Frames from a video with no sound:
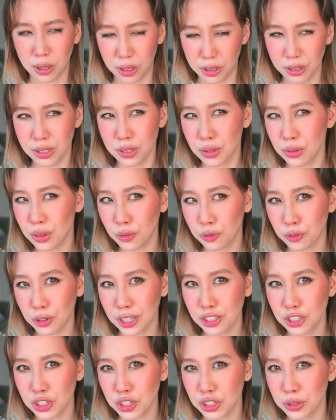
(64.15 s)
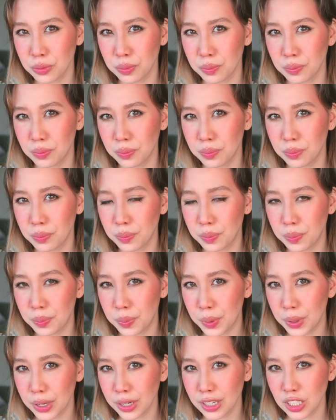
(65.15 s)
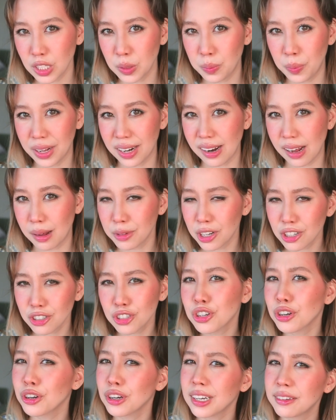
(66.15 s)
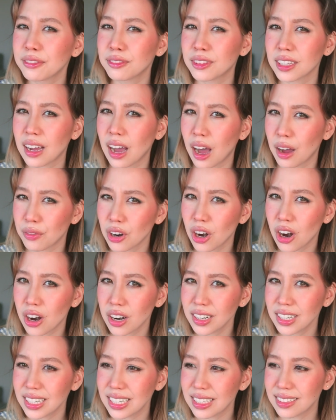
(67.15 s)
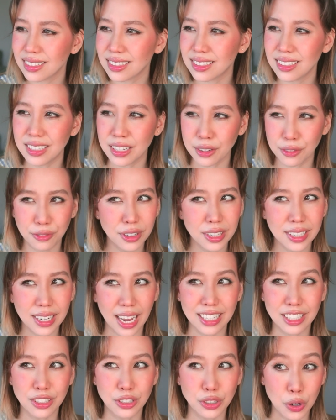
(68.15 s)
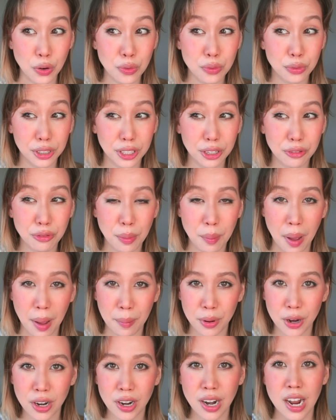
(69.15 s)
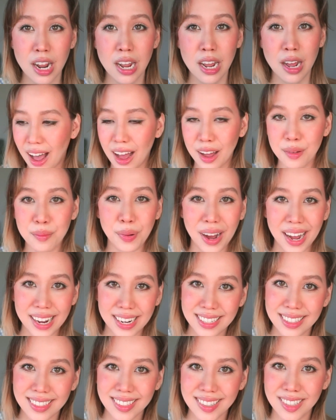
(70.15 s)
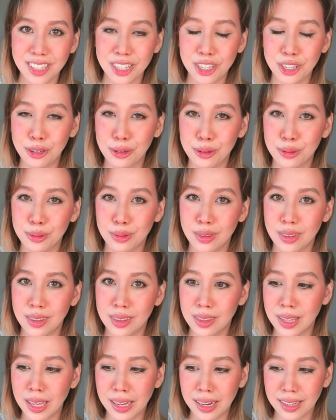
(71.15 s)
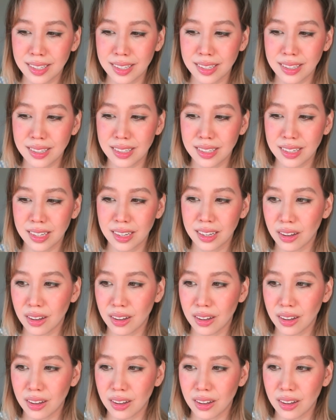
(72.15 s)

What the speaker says: also the French books, but I'm not sure if the cover art is different. I don't really remember. I'm biased to this